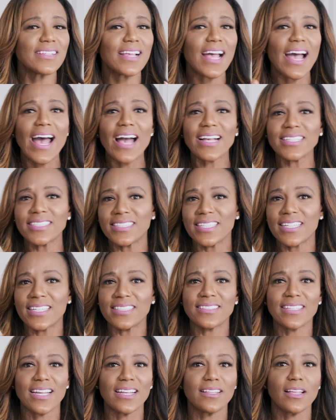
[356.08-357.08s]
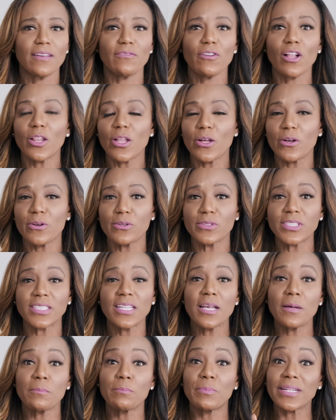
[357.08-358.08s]
accents, I love clothes,
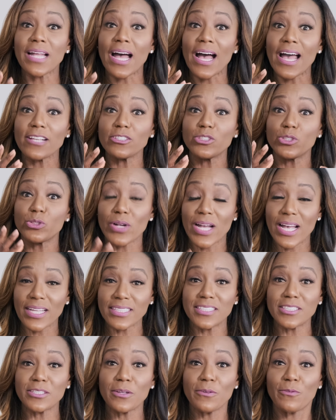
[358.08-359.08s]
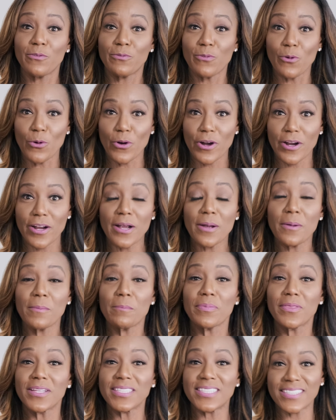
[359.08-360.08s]
but I dressed for
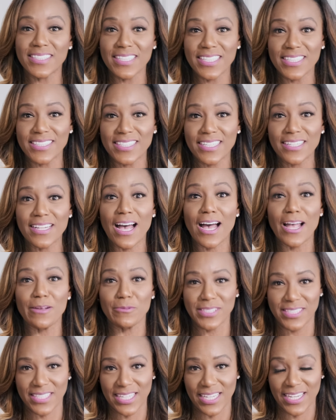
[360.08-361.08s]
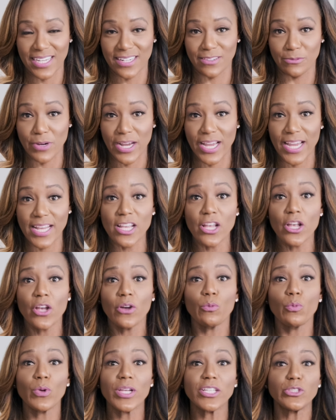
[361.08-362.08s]
the season I was in, right?
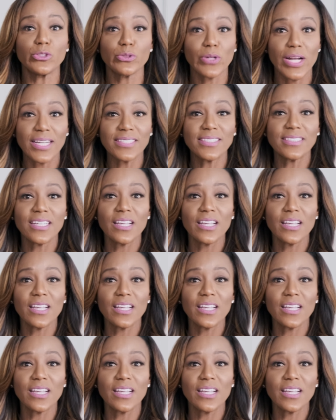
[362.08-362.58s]
We dress